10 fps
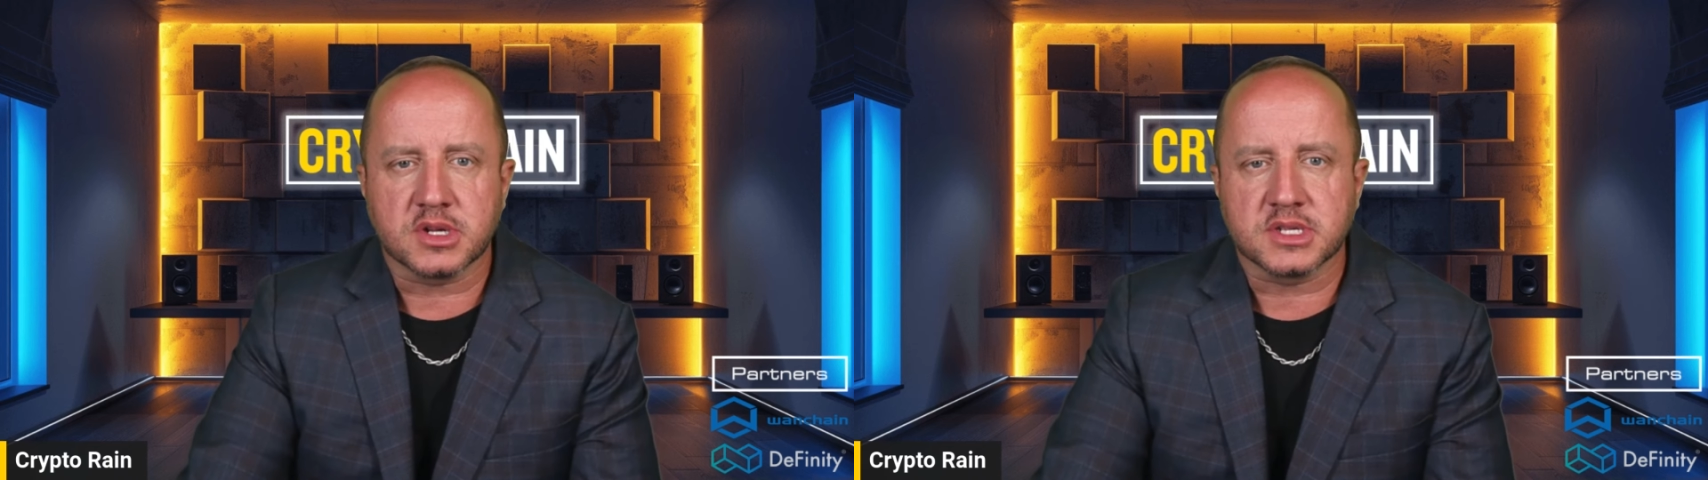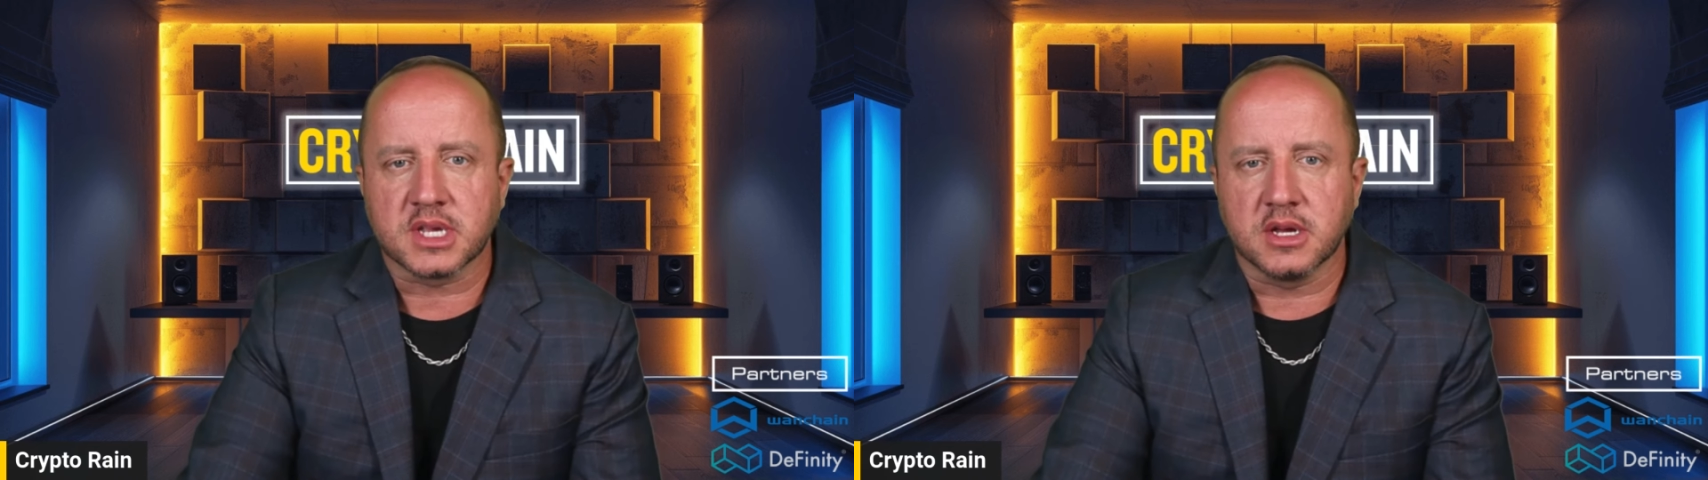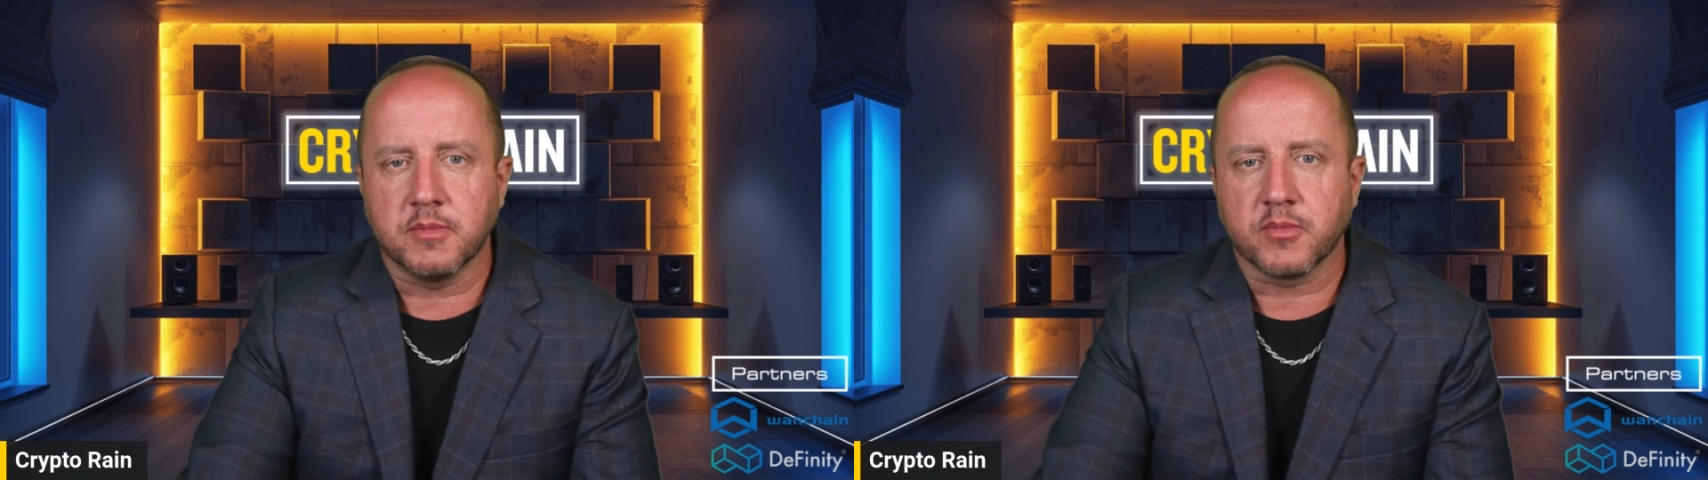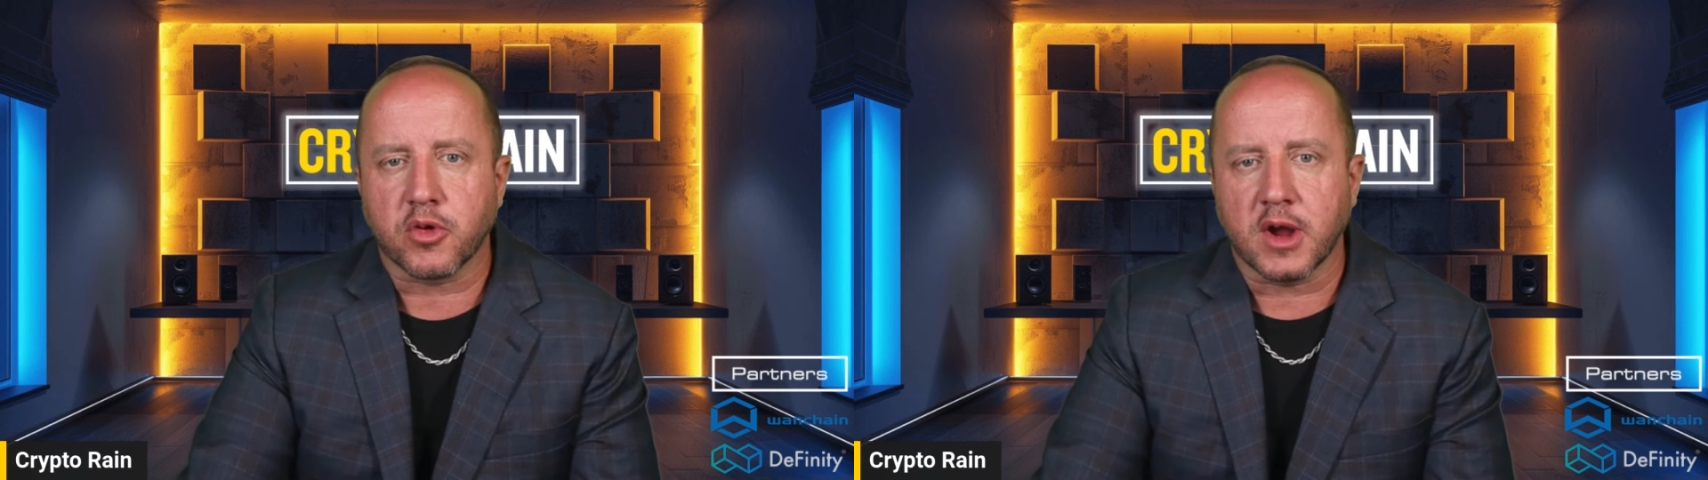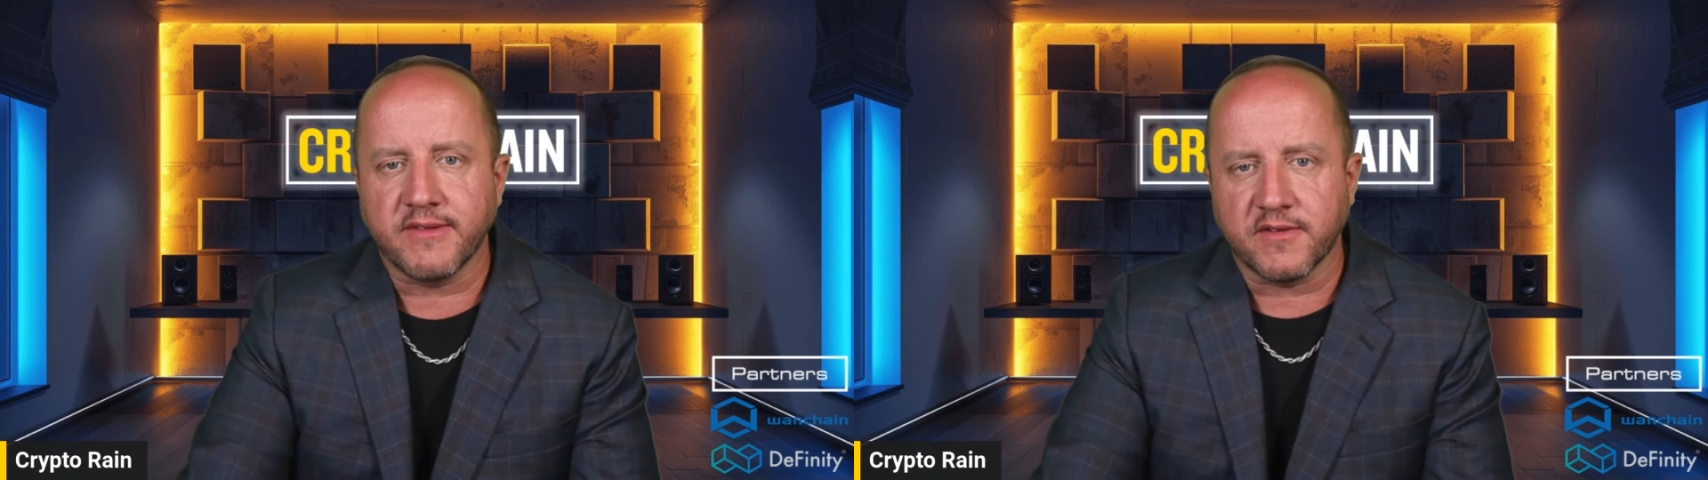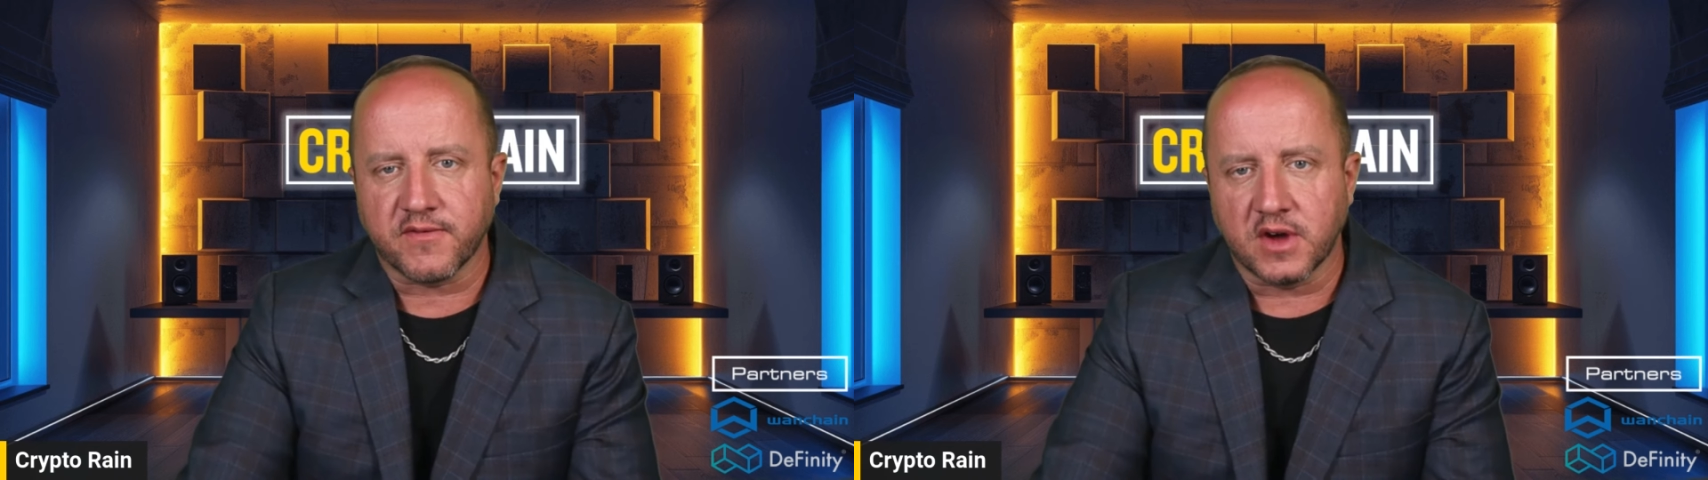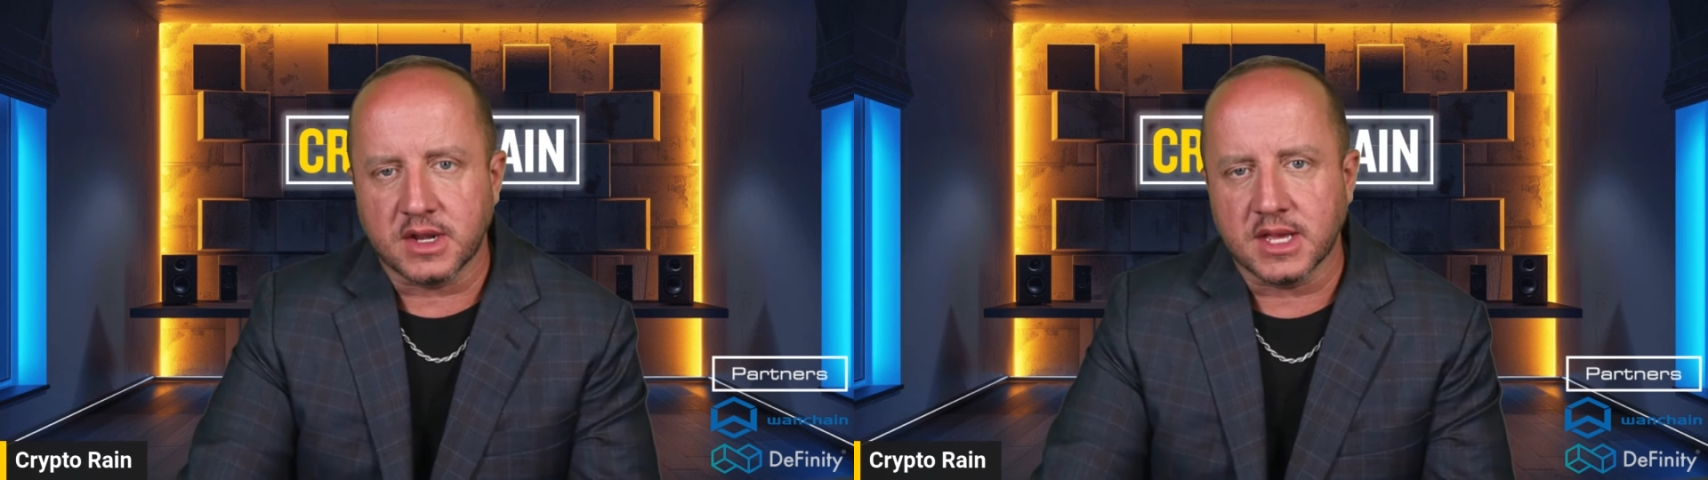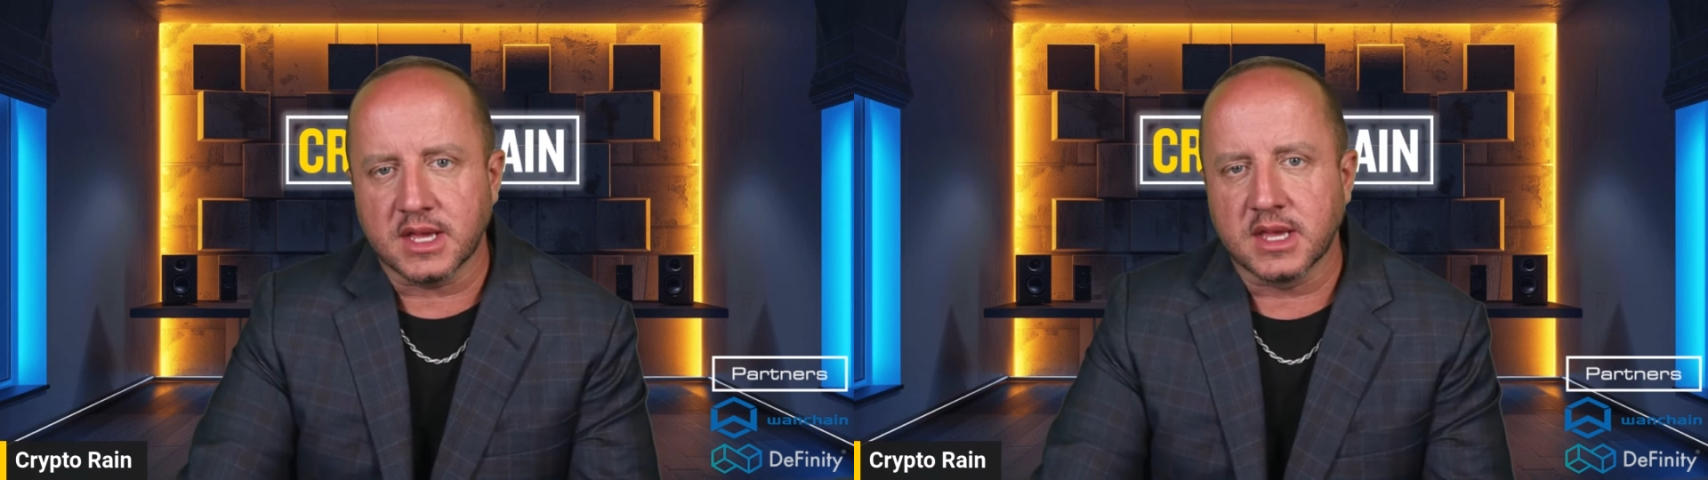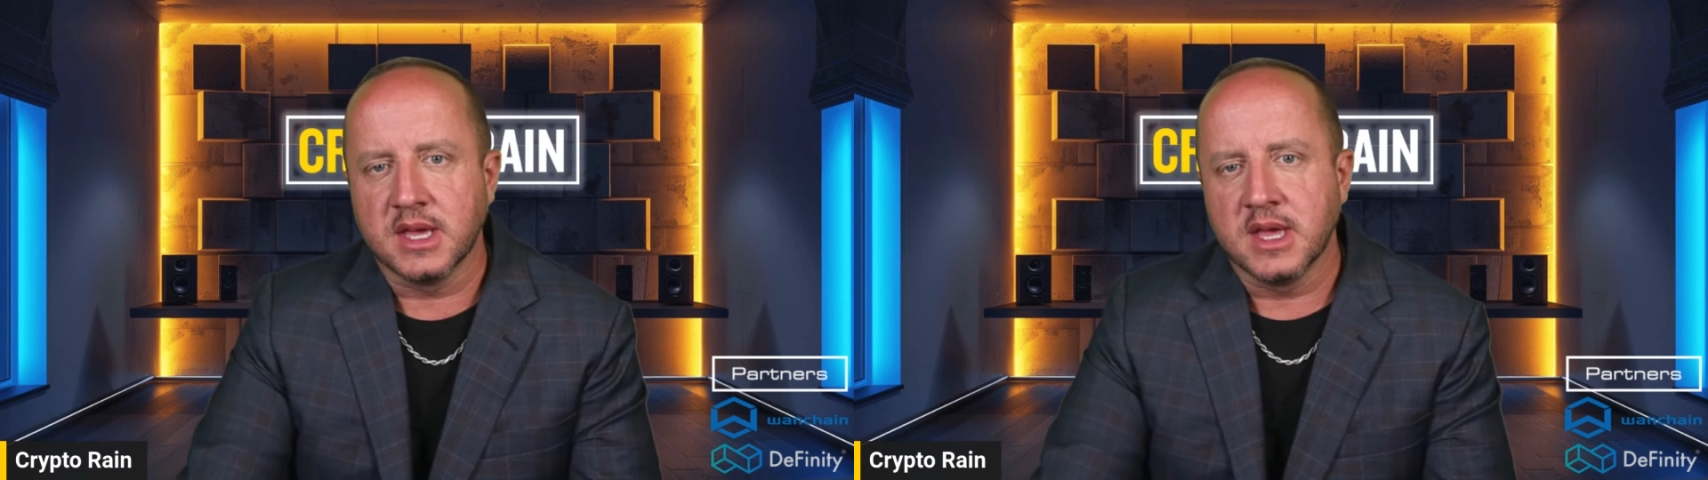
some private funding,